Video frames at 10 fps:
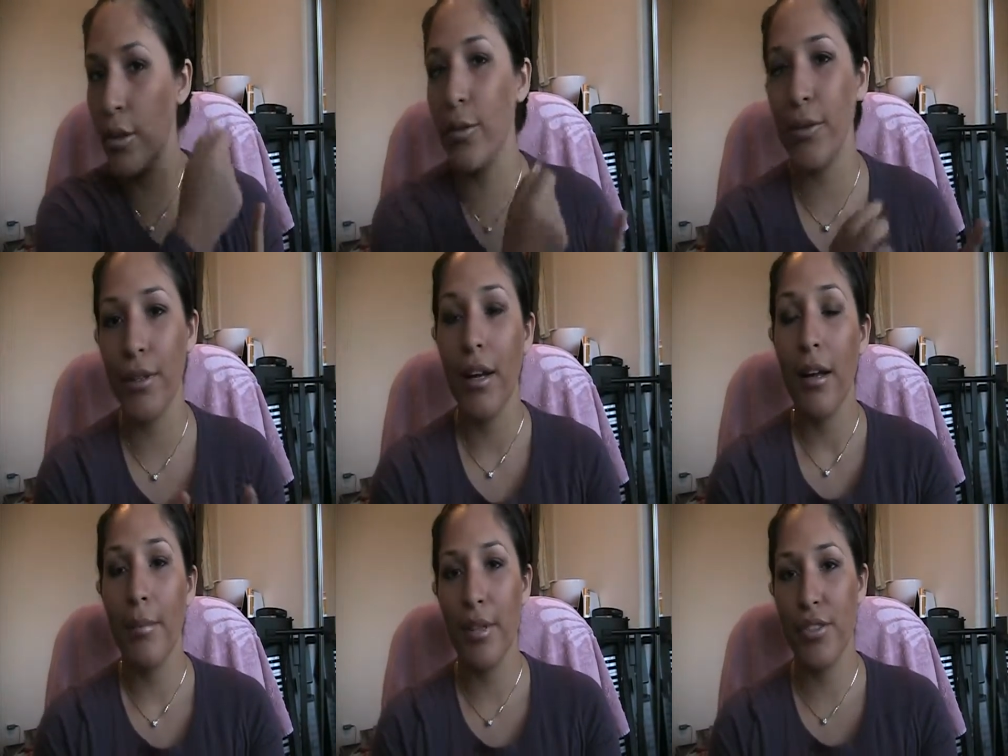over,
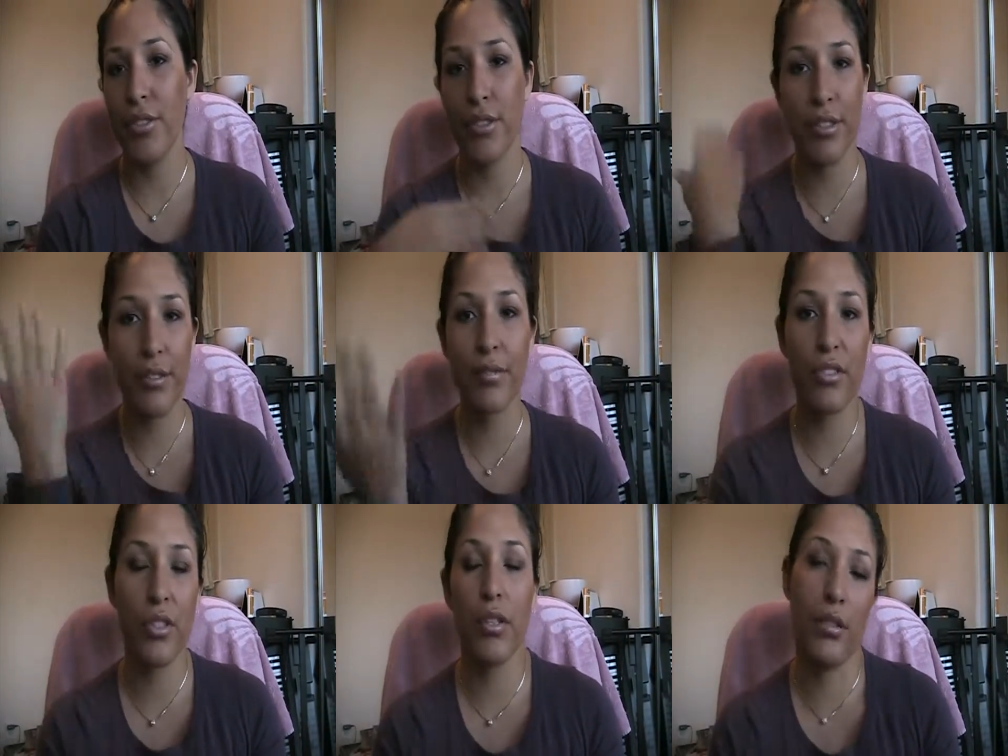but just
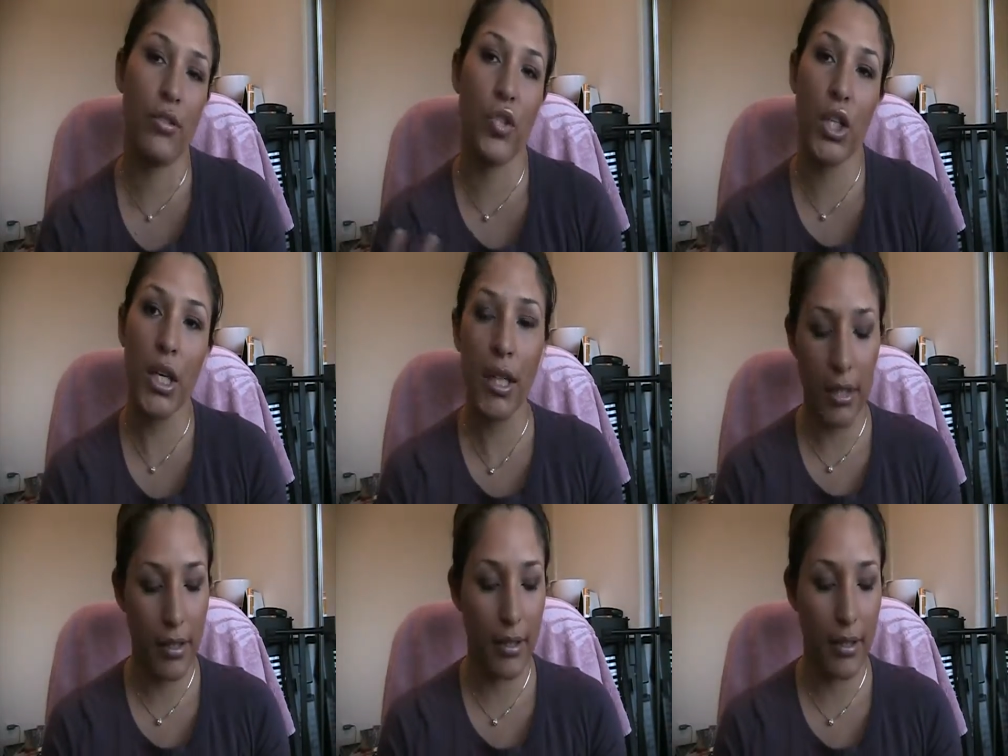cheek